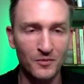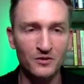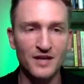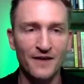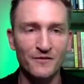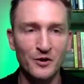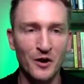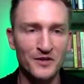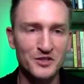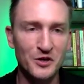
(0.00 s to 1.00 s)
humbled to have you
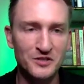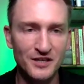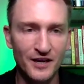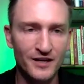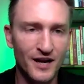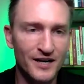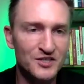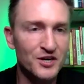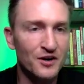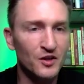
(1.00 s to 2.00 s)
on the show today to kind
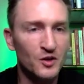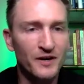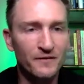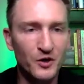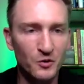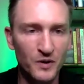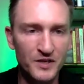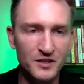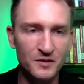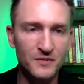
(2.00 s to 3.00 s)
of share a little bit of your
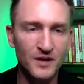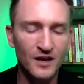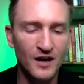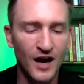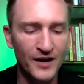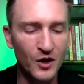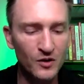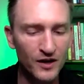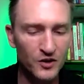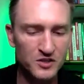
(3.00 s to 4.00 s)
wisdom. I know
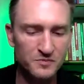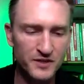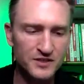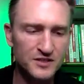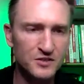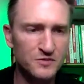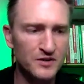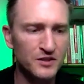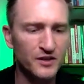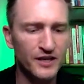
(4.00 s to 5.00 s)
a lot of those businesses, when I
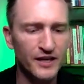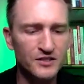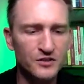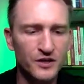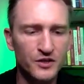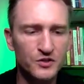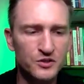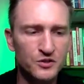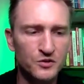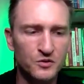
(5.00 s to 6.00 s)
was looking into it, you
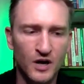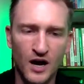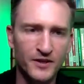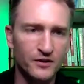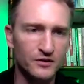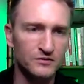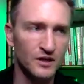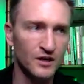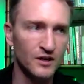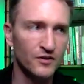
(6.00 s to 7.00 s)
do, I mean, they're
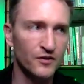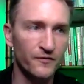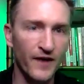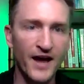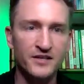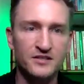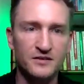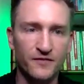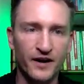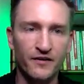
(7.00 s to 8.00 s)
vast
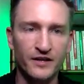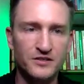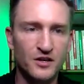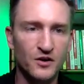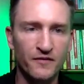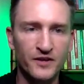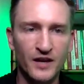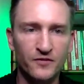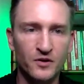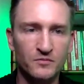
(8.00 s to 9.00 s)
and varied. So
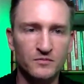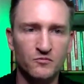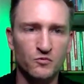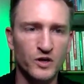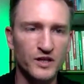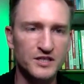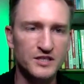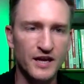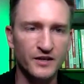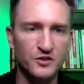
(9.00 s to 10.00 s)
everything from real
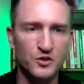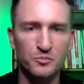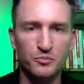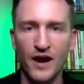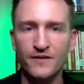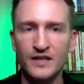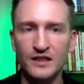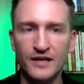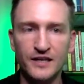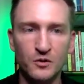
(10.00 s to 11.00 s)
estate to private
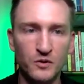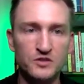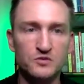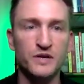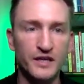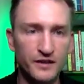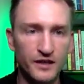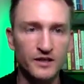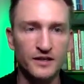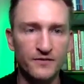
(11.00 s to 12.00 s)
lending, which we in
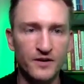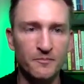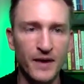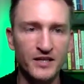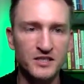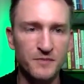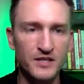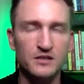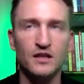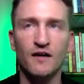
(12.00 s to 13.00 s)
the infinite banking
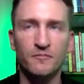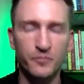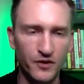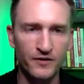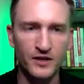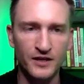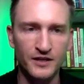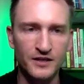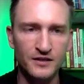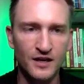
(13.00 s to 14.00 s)
space love private
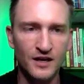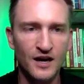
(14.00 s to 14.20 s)
lending,